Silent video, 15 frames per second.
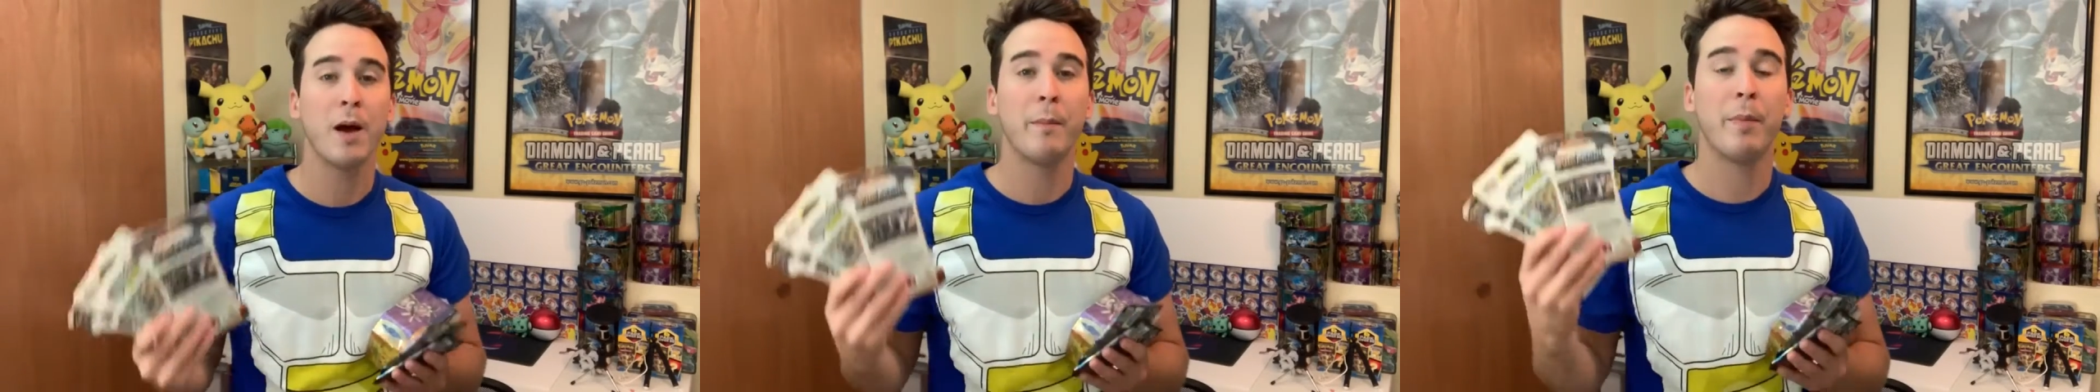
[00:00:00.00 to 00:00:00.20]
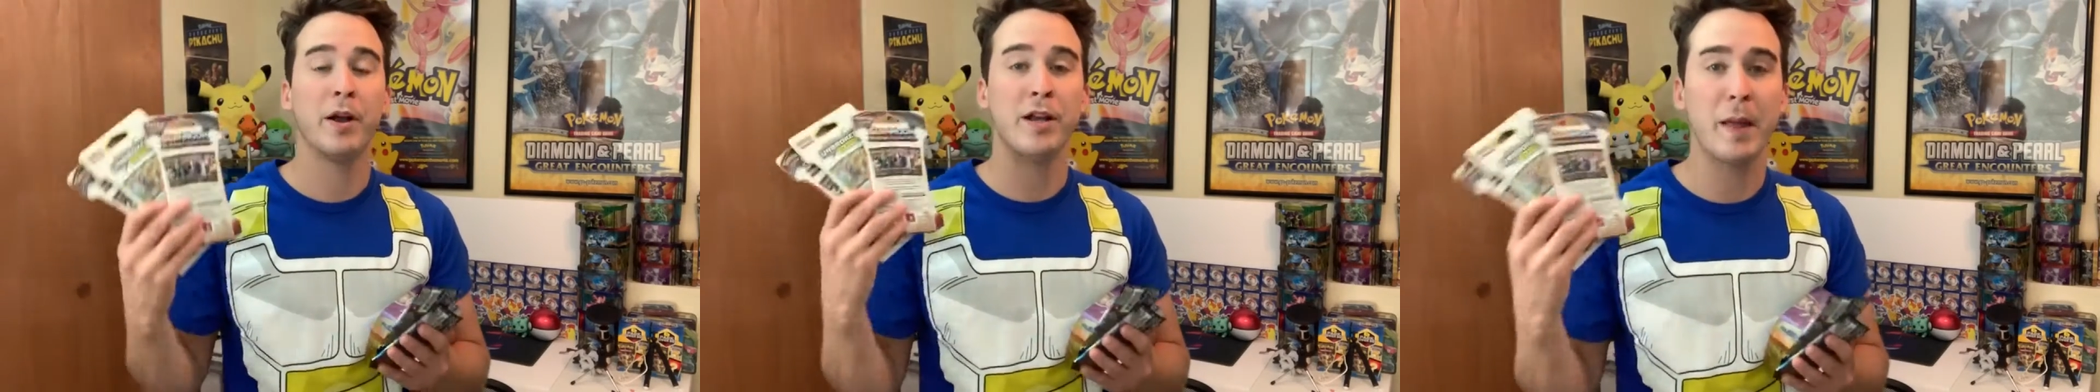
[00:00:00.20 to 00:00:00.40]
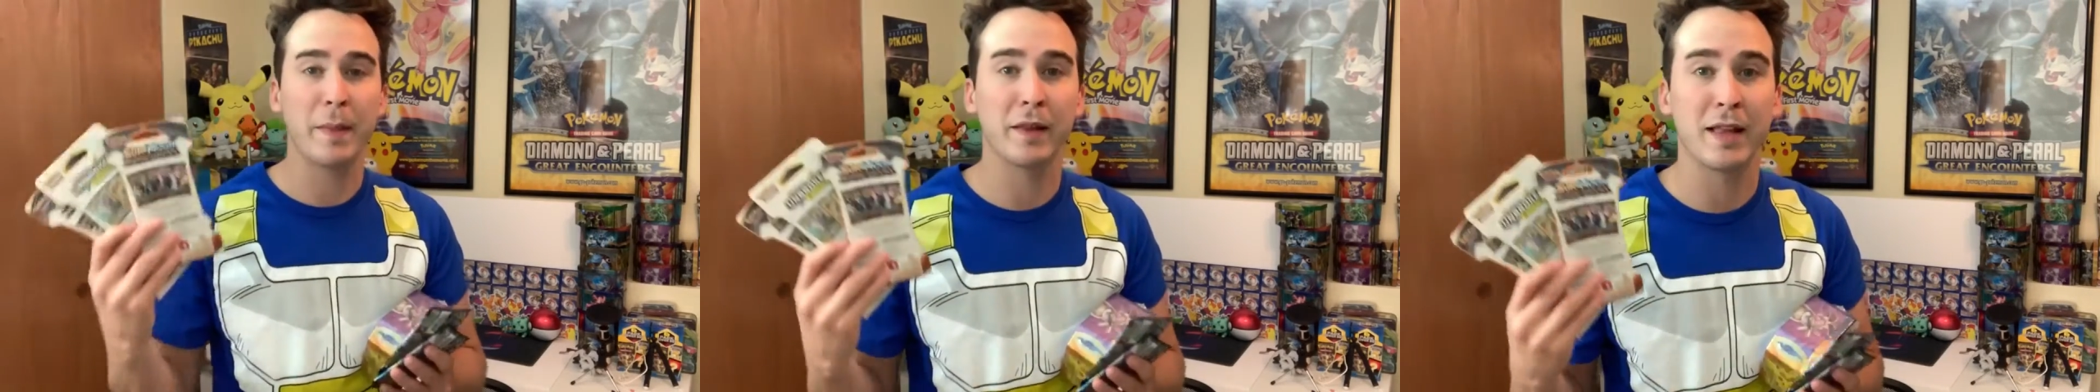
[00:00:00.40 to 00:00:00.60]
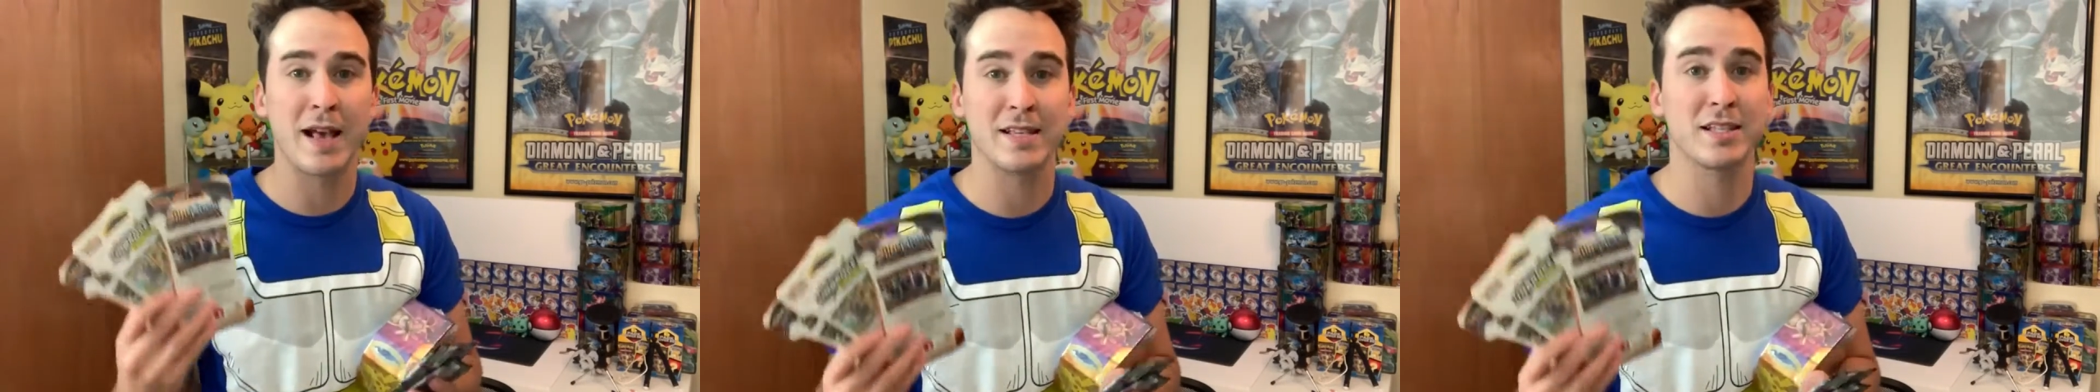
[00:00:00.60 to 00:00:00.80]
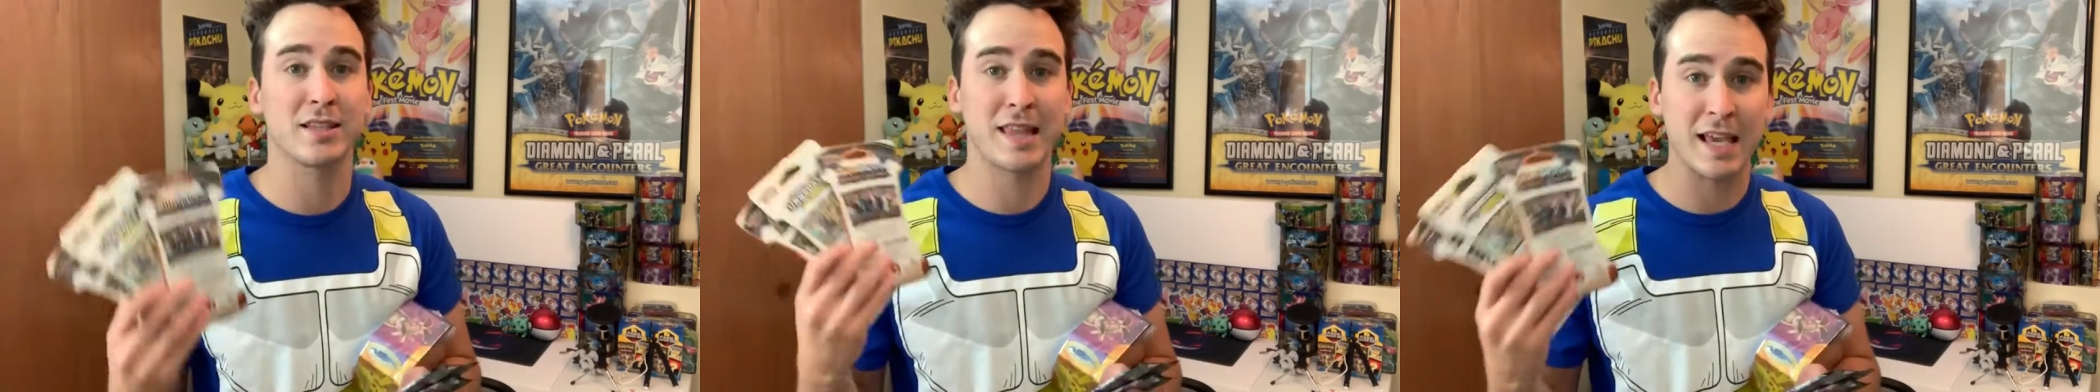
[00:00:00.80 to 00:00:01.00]
but
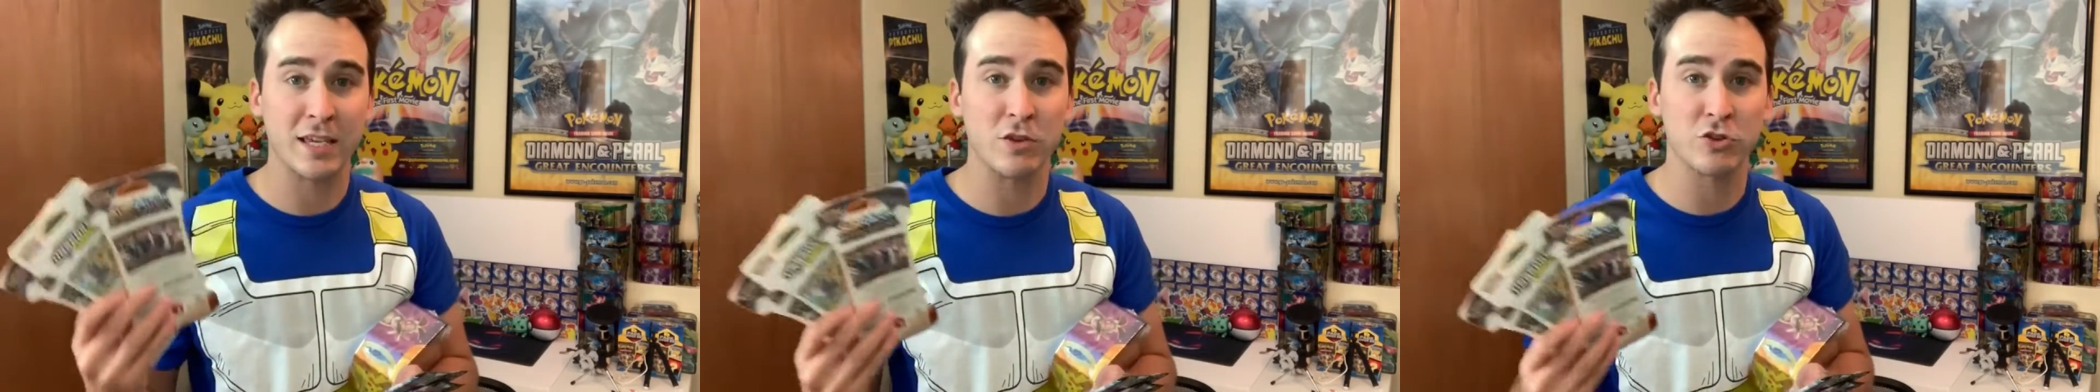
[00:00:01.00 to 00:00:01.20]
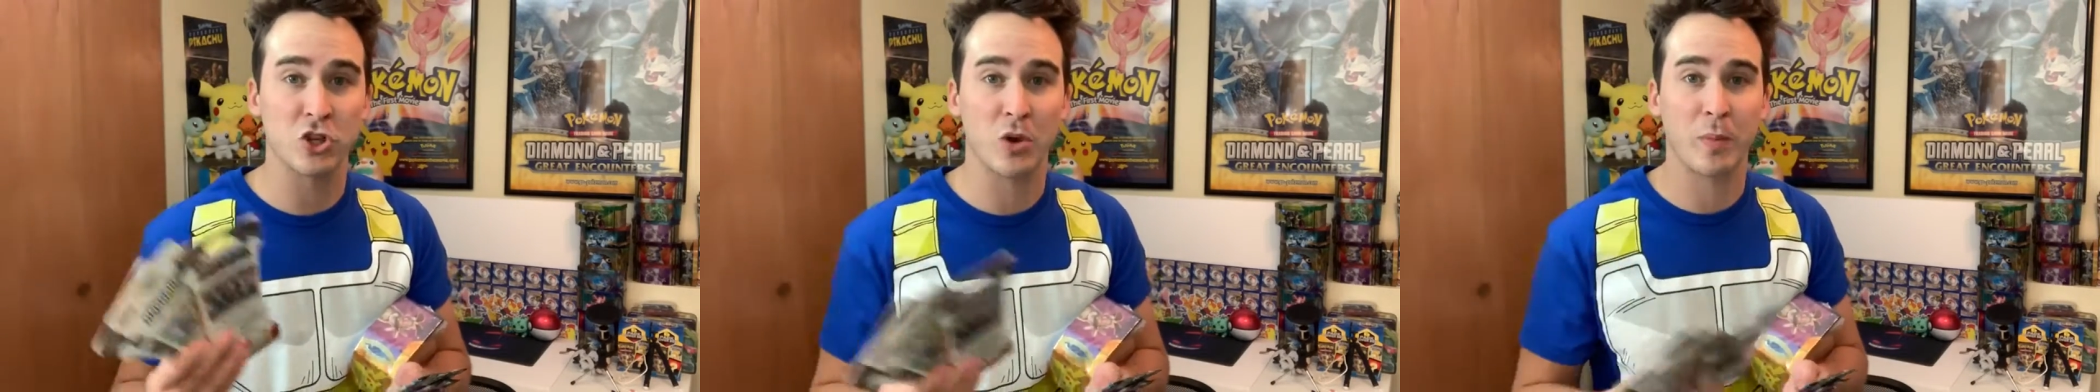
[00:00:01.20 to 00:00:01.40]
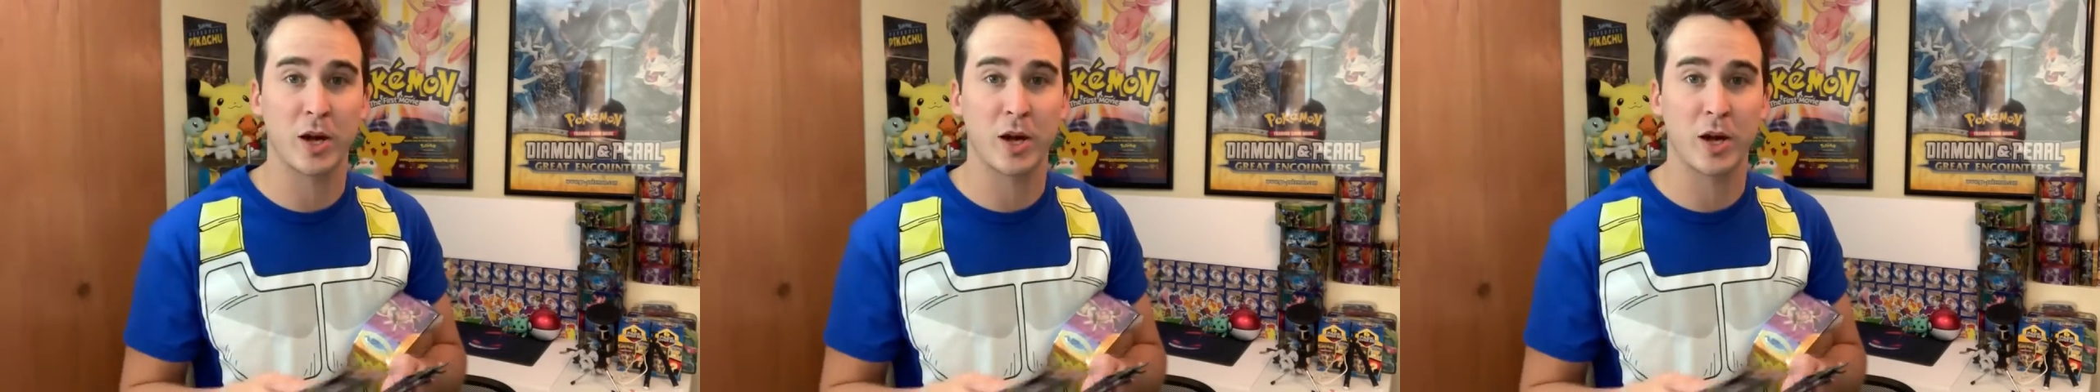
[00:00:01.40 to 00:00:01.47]
nonetheless, thank you so